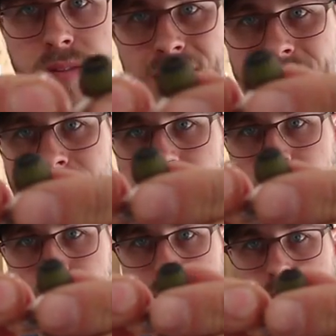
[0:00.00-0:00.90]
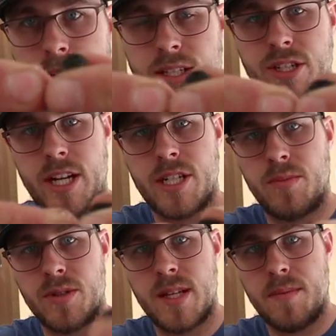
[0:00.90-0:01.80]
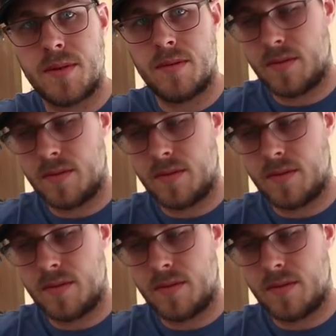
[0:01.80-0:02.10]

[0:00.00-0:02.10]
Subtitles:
They've got little exchangeable tips,